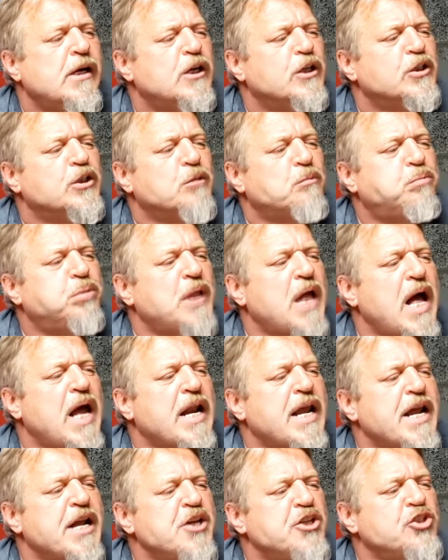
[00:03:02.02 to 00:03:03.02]
The plot
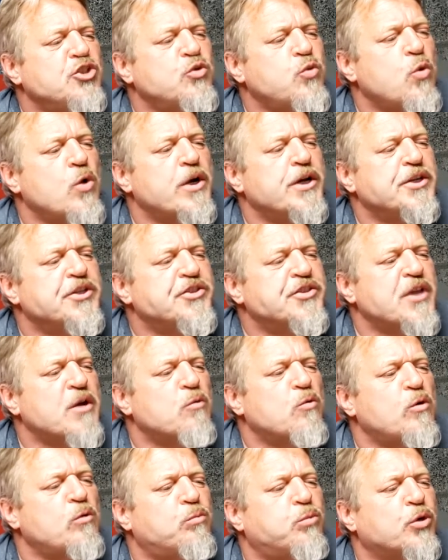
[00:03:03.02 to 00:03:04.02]
has twists that
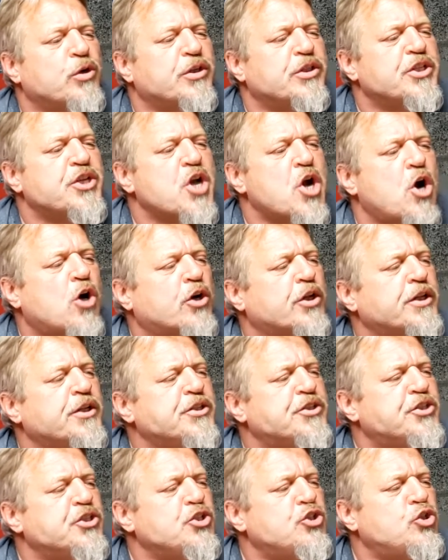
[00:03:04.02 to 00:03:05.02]
will bring the
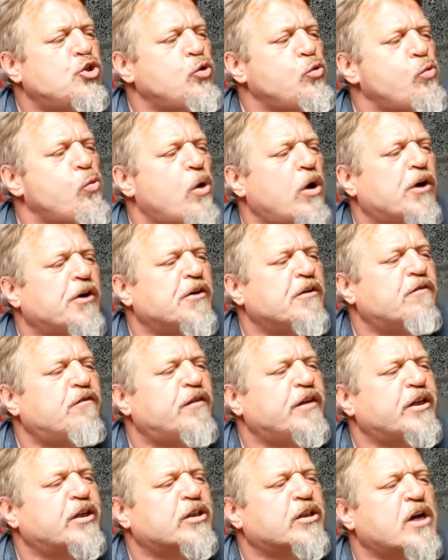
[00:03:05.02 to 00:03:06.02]
audience into wanting to
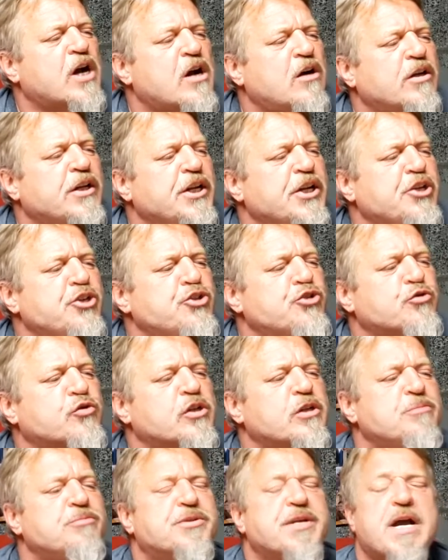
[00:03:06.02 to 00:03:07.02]
figure out each
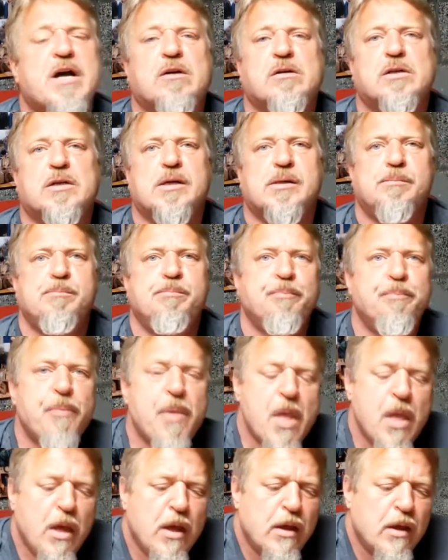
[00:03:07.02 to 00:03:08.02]
dream's outcome.
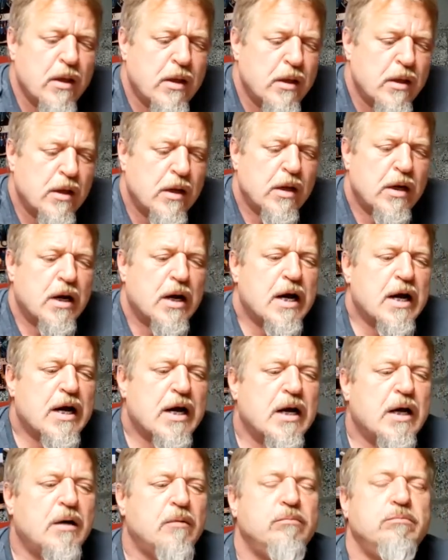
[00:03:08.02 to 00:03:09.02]

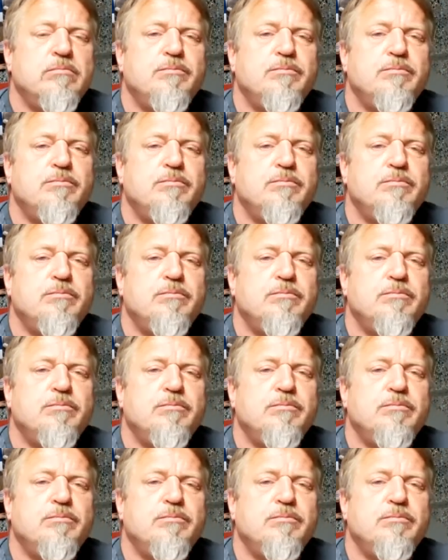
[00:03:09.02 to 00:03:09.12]
Zamm.